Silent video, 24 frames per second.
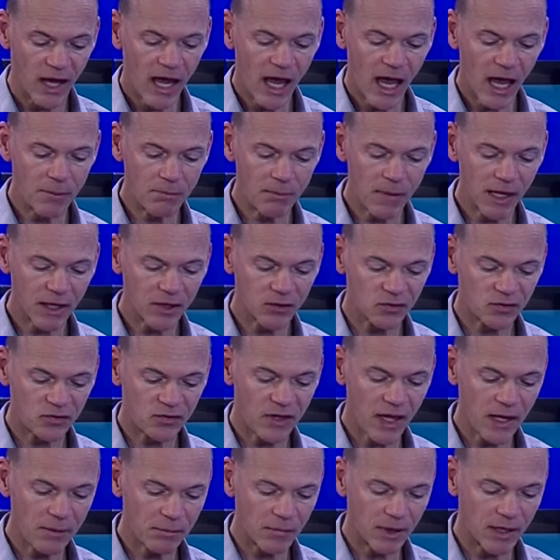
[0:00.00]
and make a
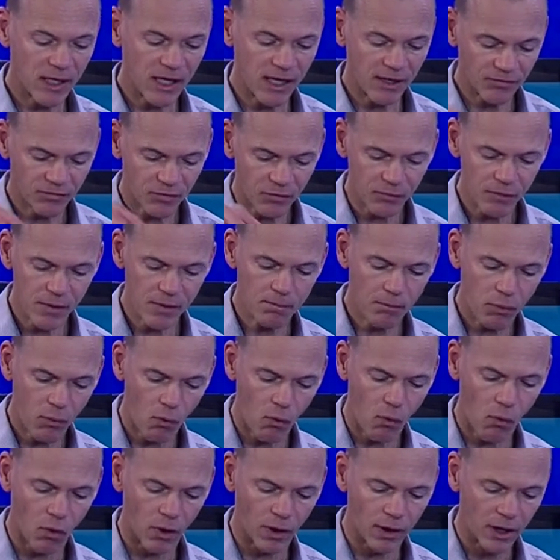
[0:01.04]
statement if the
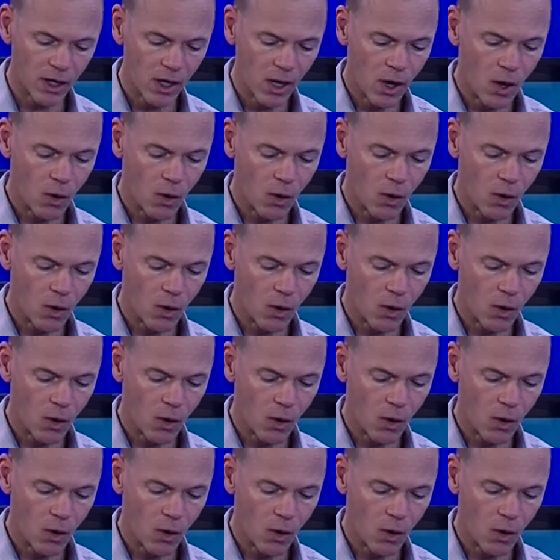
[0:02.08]
report